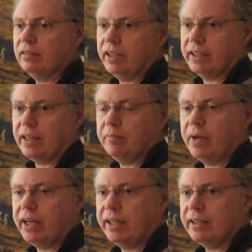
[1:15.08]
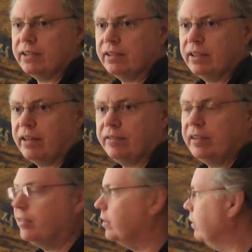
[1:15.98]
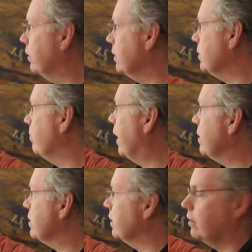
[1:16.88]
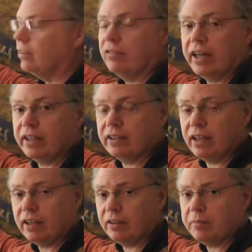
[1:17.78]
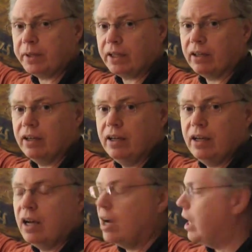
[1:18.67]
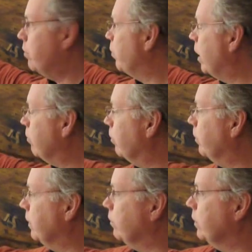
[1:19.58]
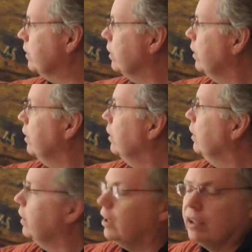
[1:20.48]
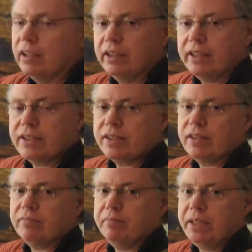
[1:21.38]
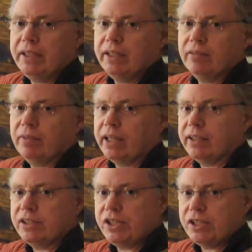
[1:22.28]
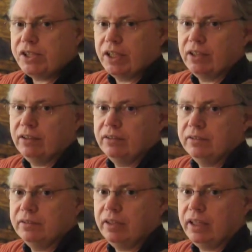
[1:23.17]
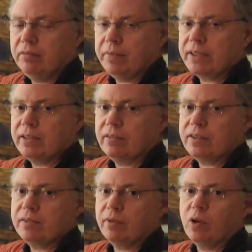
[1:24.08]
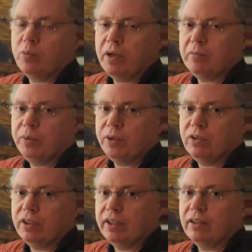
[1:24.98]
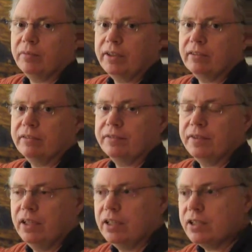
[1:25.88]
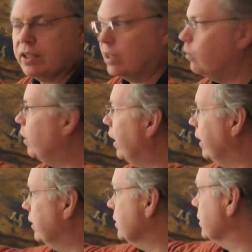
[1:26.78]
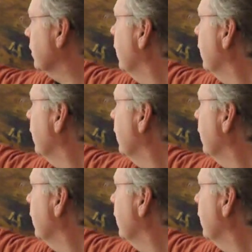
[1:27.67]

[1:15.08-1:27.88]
like I might have difficulties matching the right color up here, I probably would get some medium like a G-gel and mix it with some cobalt blue and a little bit of zinc white and just